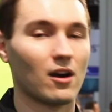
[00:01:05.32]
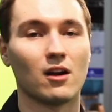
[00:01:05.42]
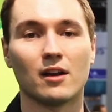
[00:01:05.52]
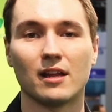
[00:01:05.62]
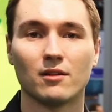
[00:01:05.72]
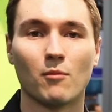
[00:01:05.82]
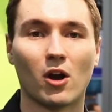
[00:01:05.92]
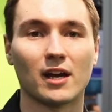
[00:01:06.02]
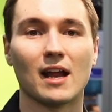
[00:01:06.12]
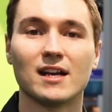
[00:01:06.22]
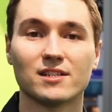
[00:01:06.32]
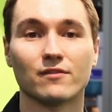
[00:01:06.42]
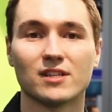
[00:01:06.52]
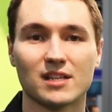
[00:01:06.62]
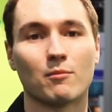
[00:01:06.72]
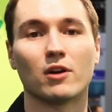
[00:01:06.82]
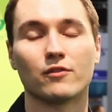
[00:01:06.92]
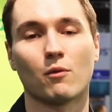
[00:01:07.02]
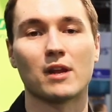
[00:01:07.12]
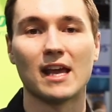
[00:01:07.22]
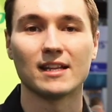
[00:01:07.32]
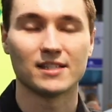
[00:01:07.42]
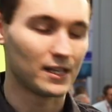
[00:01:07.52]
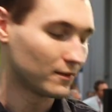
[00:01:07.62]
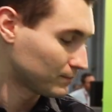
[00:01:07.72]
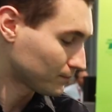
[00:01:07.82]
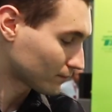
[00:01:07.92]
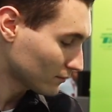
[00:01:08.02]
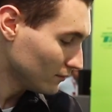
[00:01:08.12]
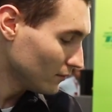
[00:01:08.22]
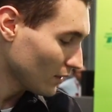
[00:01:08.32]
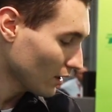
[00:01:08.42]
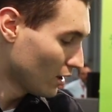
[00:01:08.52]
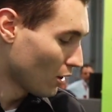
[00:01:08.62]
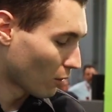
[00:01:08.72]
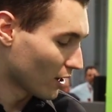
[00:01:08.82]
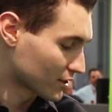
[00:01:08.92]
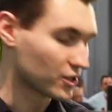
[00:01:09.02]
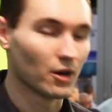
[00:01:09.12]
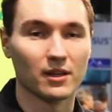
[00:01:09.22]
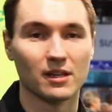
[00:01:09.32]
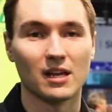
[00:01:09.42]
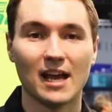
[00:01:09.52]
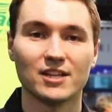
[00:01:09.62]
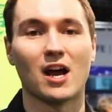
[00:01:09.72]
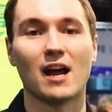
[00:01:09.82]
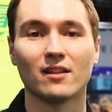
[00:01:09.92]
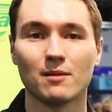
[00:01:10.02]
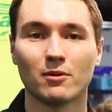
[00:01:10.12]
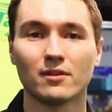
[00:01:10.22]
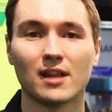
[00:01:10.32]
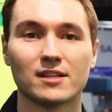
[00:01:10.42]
are in the market as of December of 2018. We're also showing the HI label